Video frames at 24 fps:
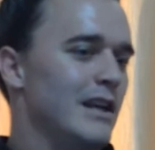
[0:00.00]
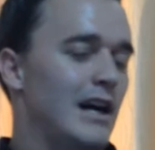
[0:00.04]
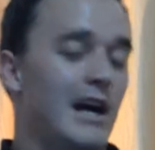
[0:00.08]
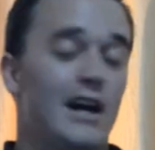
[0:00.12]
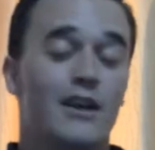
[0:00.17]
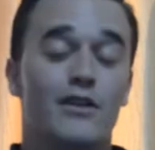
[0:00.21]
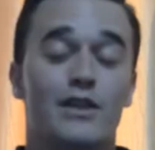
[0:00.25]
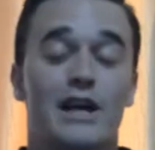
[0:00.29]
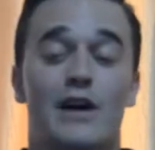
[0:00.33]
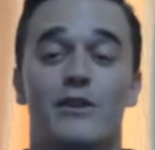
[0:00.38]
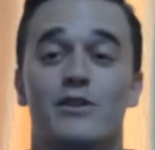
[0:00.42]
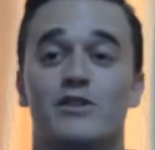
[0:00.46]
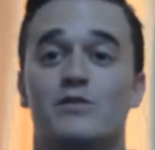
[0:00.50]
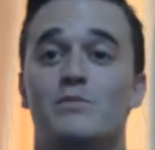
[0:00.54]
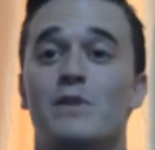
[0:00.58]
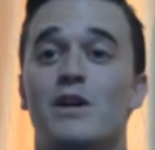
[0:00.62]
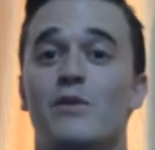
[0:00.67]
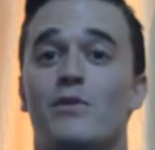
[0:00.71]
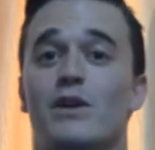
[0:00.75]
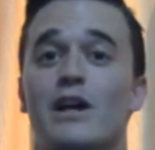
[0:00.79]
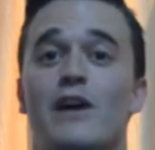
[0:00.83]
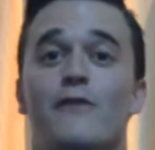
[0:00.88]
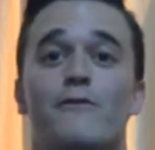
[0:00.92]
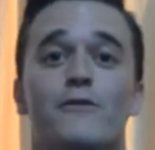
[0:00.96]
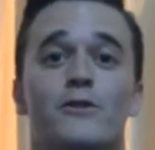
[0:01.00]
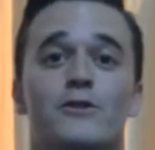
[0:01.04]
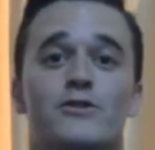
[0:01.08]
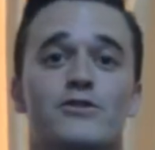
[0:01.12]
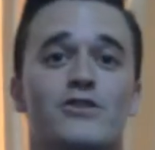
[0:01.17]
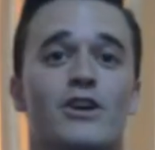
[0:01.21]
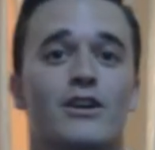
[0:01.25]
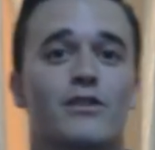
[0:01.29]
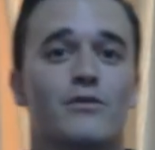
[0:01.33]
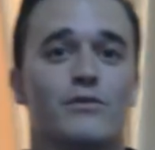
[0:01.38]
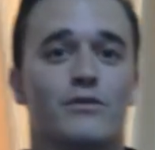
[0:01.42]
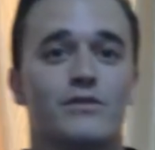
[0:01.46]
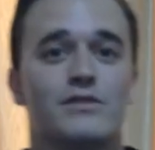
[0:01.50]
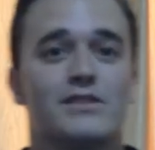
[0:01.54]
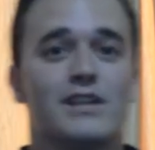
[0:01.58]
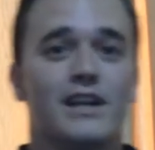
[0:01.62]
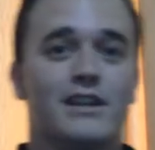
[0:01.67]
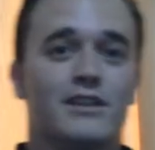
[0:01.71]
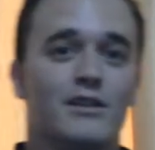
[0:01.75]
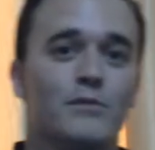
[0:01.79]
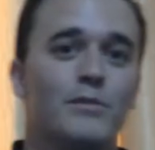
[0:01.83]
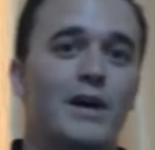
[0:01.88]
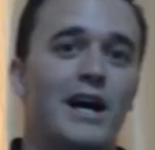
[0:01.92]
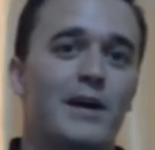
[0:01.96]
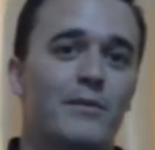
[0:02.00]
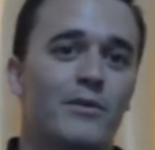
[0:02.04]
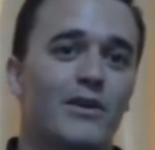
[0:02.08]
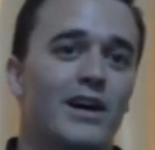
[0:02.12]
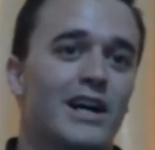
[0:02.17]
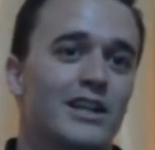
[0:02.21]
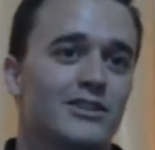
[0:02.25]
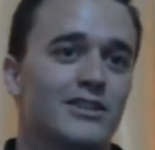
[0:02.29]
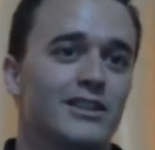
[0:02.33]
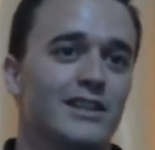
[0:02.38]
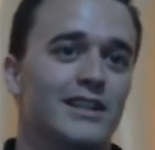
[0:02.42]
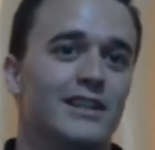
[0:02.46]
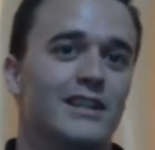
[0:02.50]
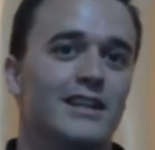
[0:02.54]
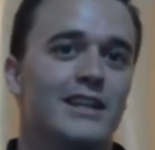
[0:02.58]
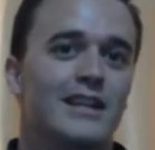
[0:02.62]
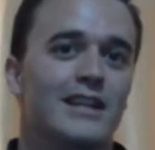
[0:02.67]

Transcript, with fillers: I know that was me when I first started studying the Bible actually.